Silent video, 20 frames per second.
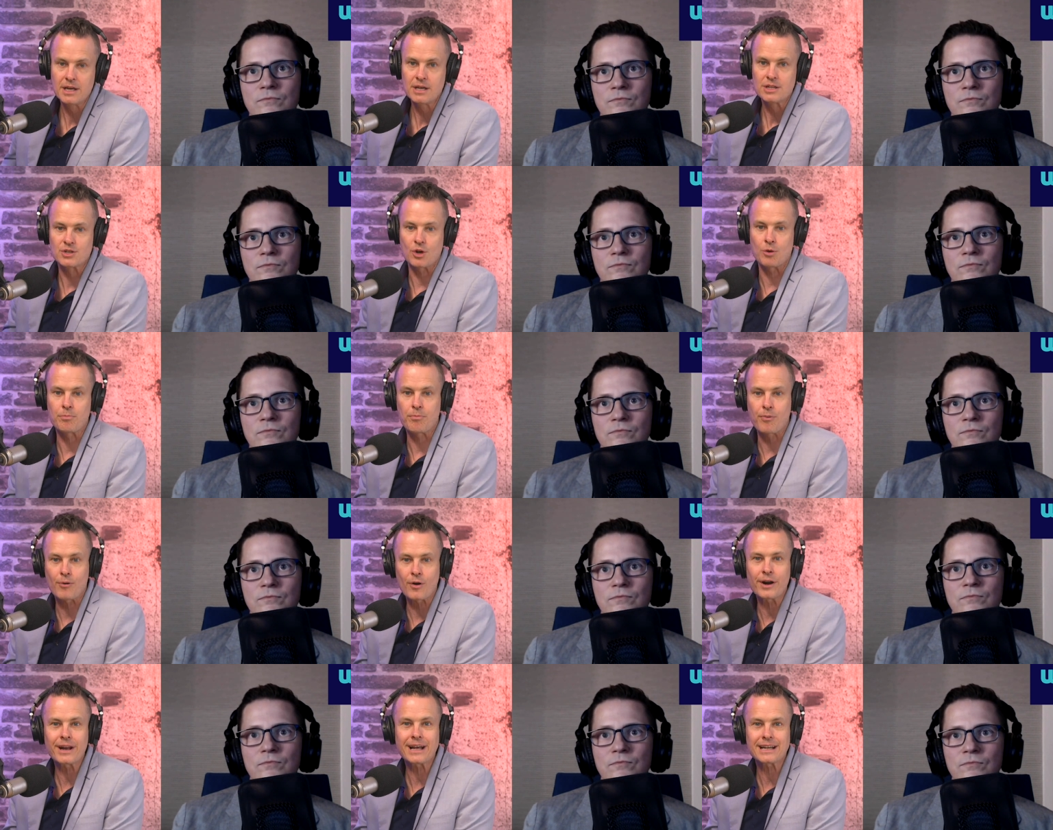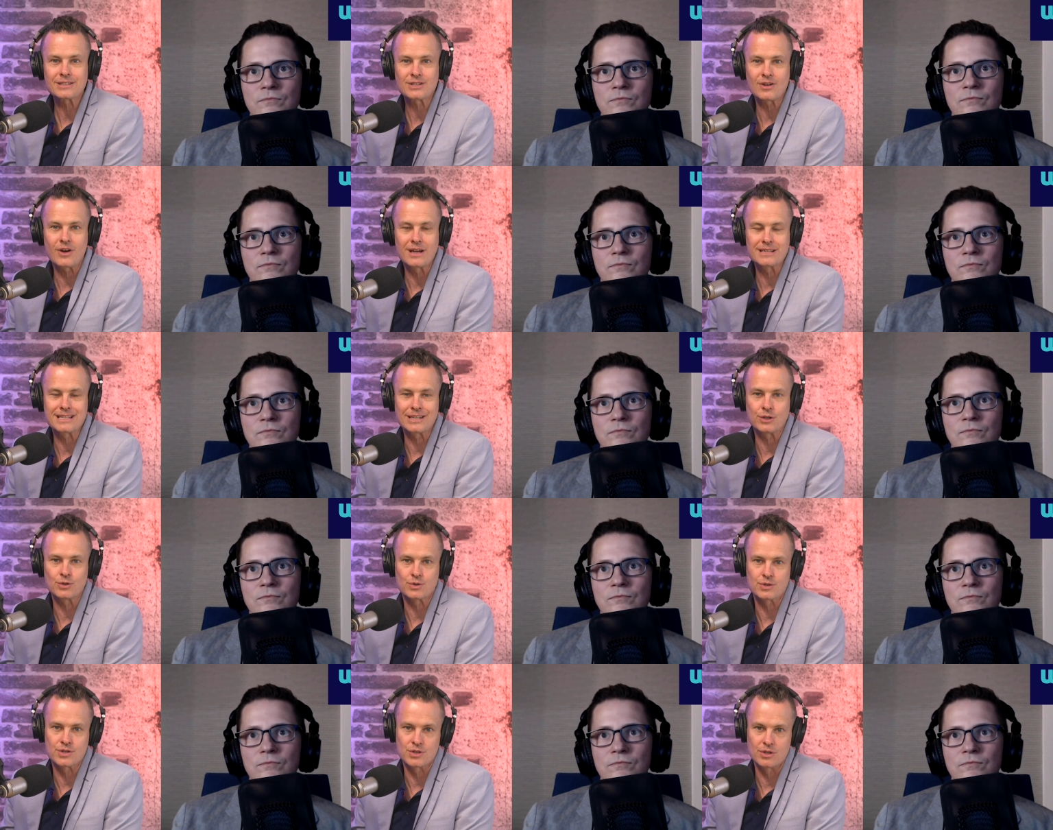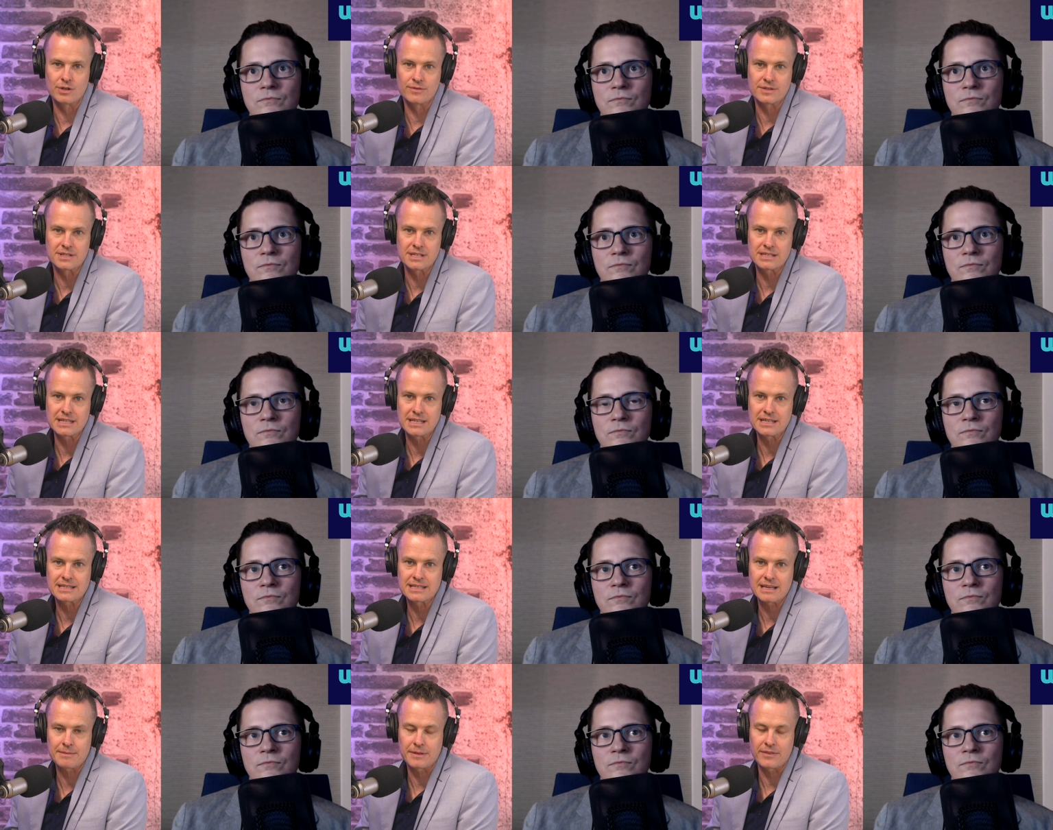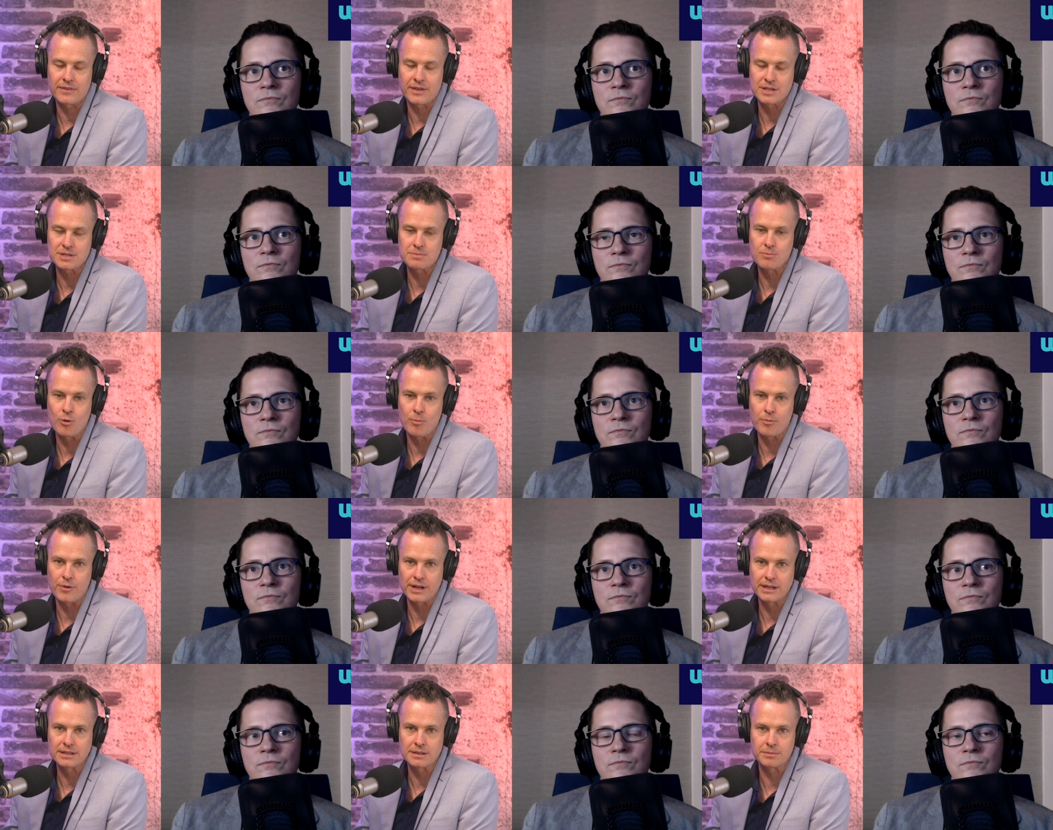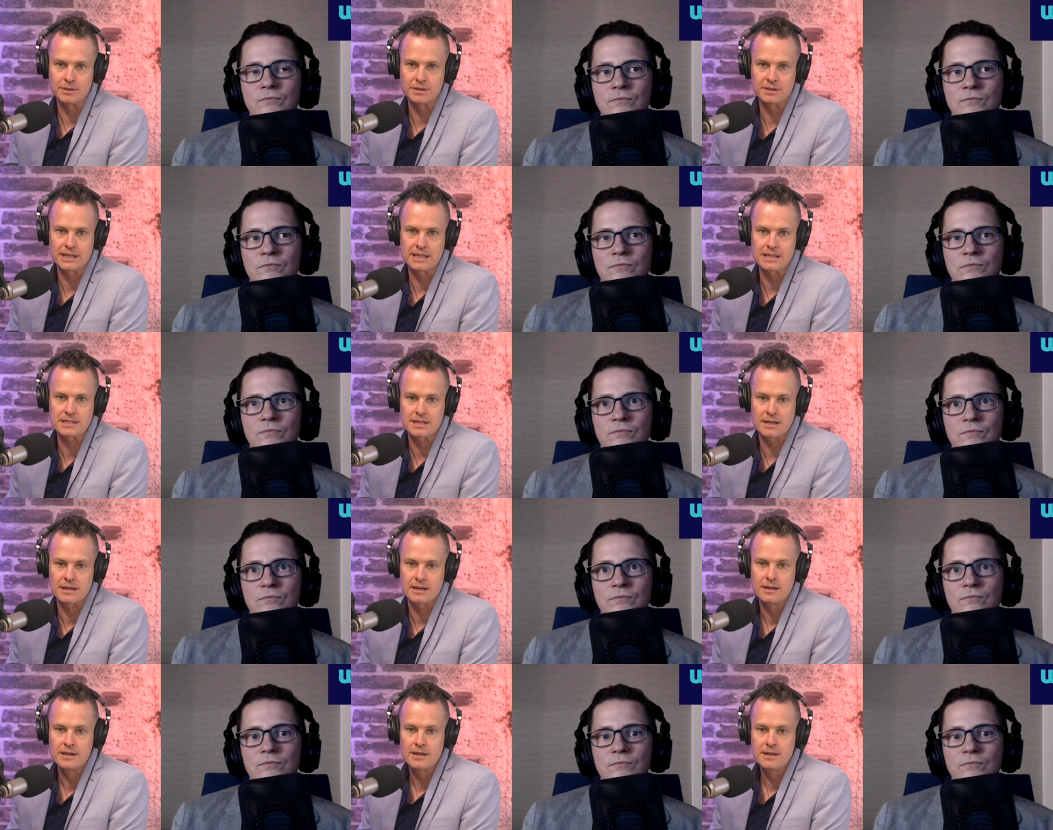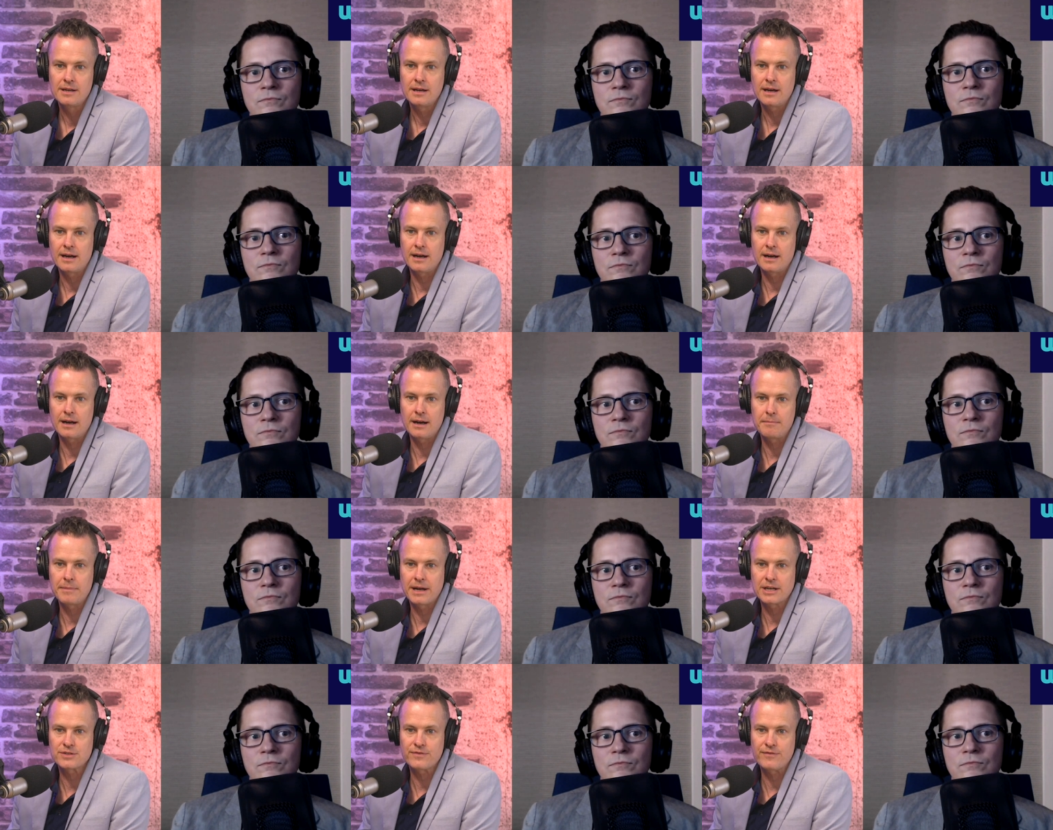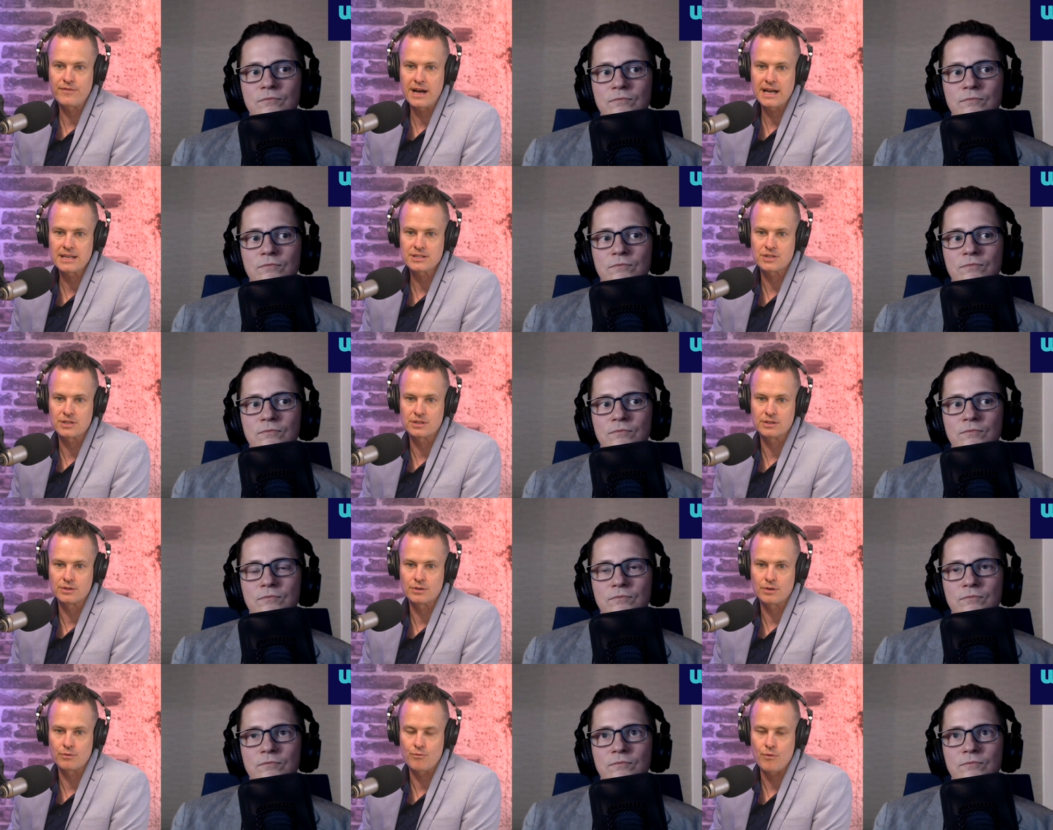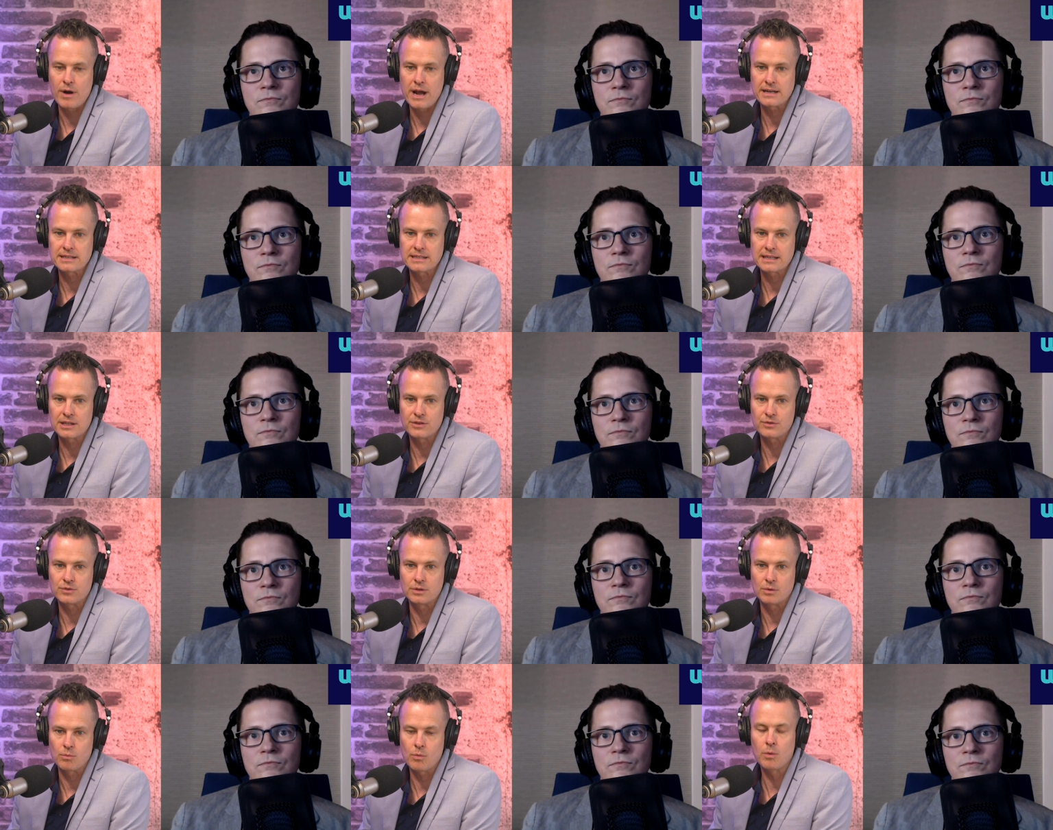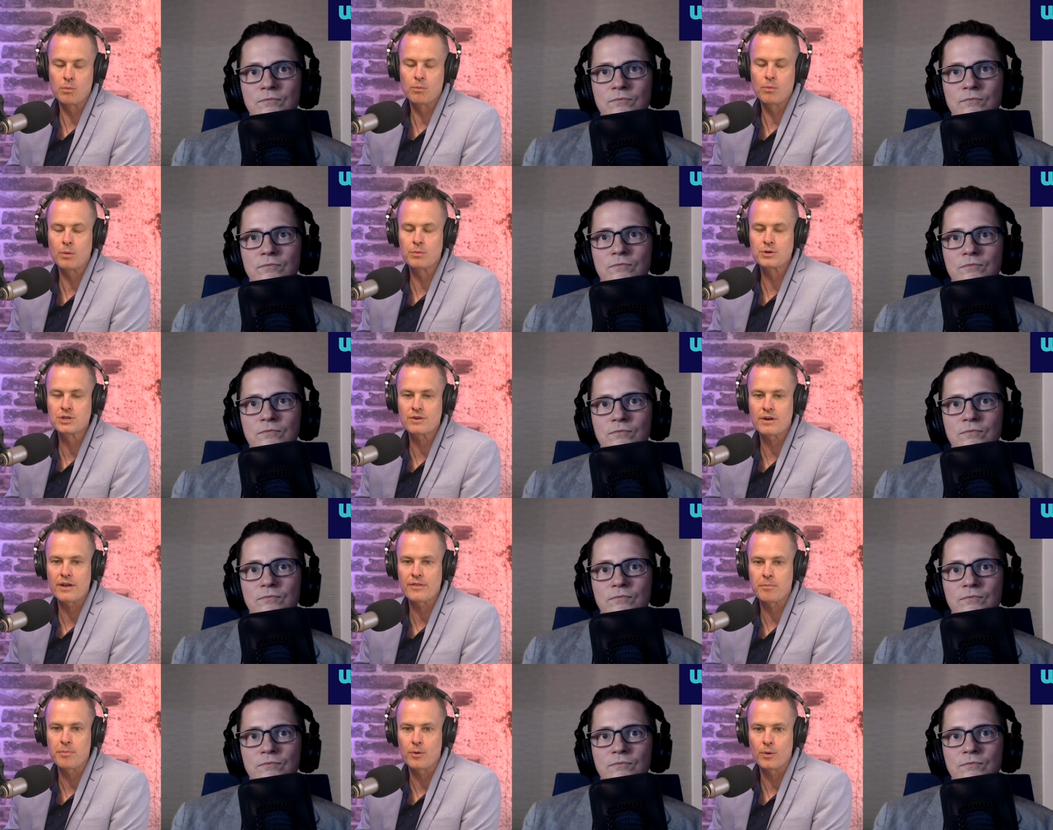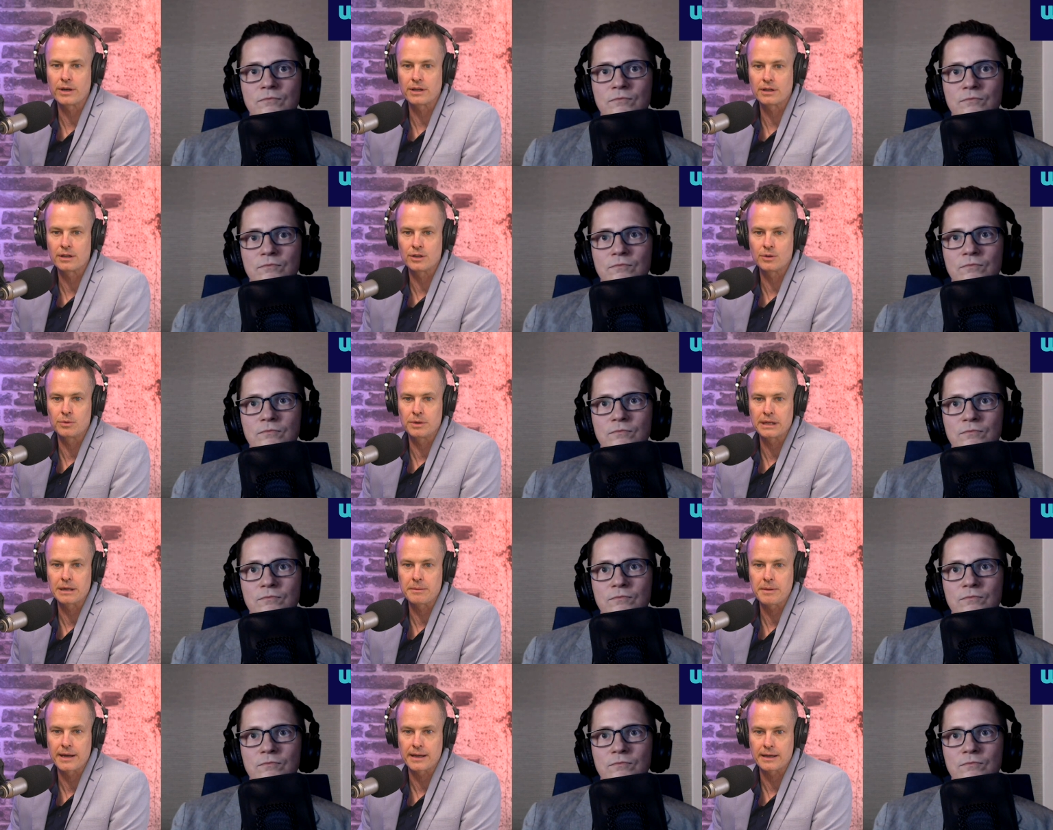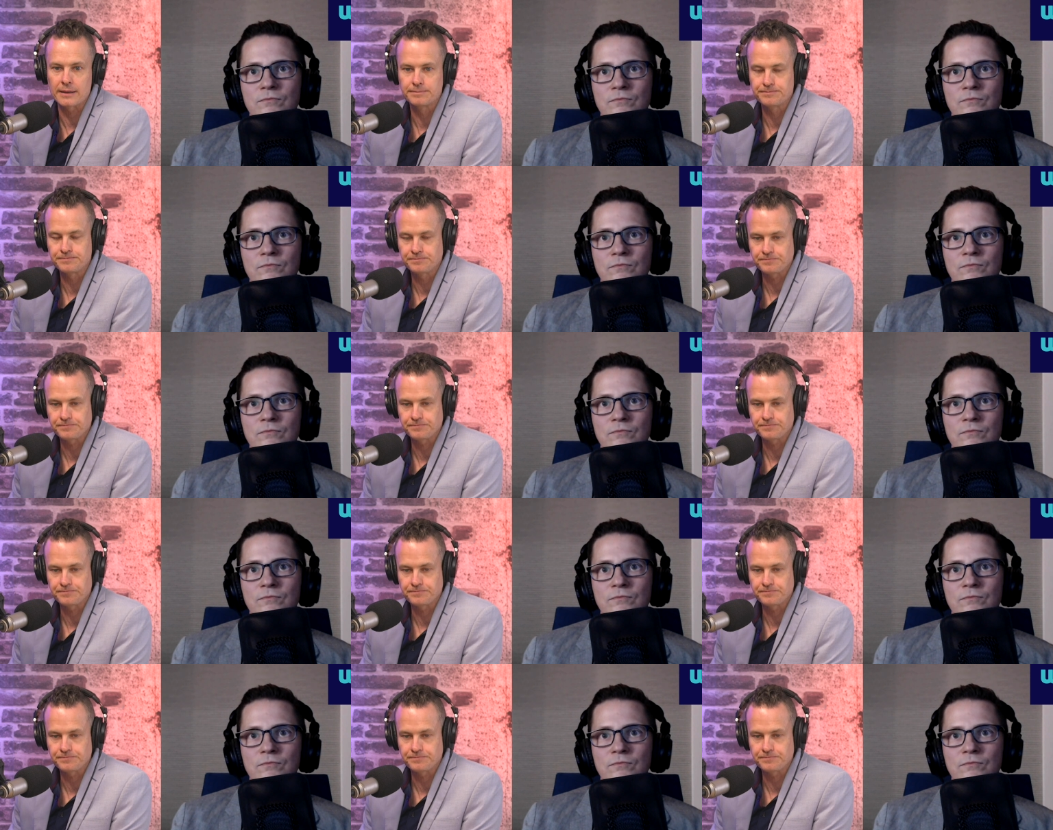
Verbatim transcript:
Speaker 1: So productizing your services into something that is more predictable is a a much faster route to get through it. What, what was your other point that you were going to make?